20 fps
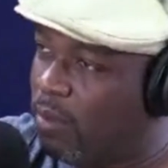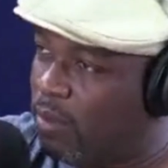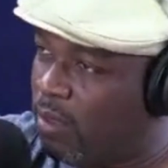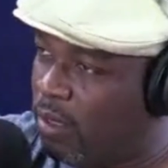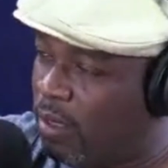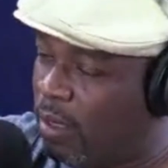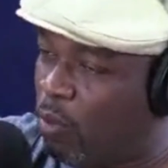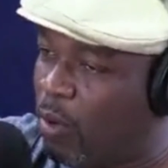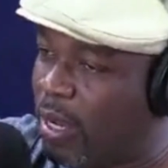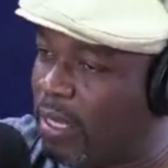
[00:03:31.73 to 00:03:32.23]

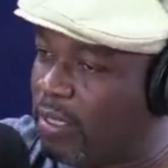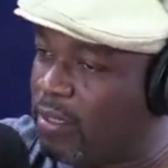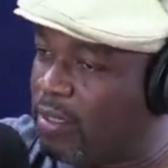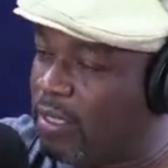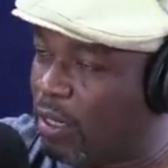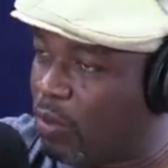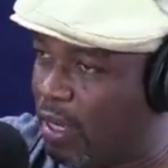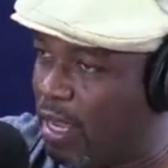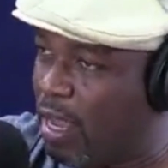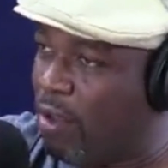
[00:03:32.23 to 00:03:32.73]
the ones
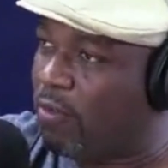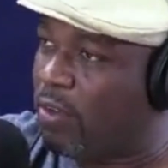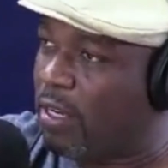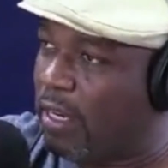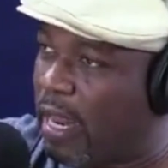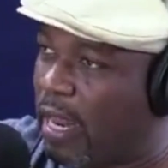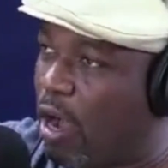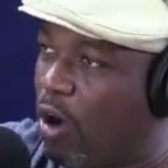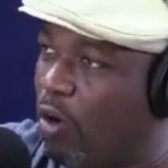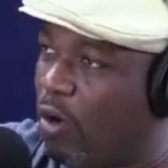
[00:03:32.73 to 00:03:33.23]
that we have in
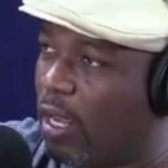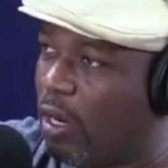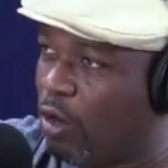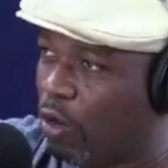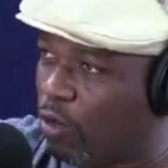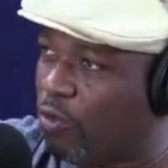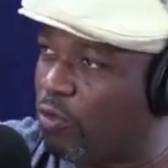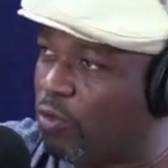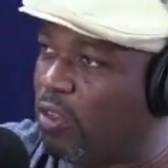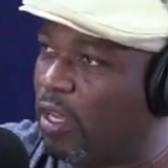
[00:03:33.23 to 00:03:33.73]
now, a
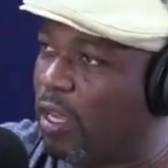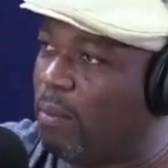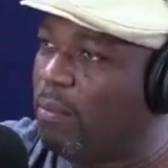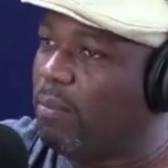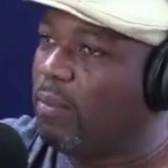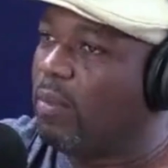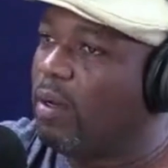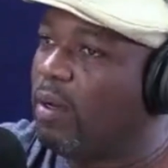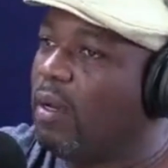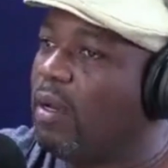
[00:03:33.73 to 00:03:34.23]
lot of
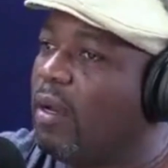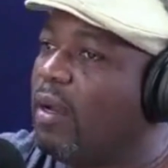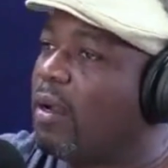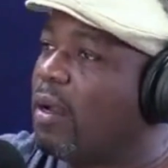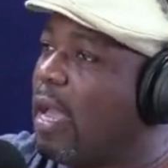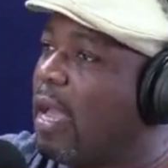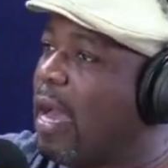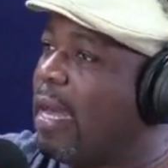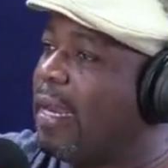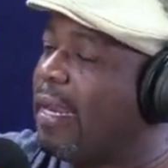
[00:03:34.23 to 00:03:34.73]
them,
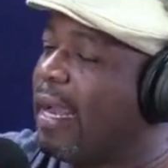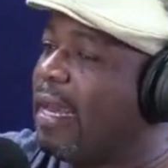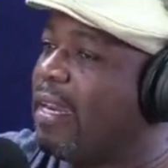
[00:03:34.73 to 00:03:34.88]
and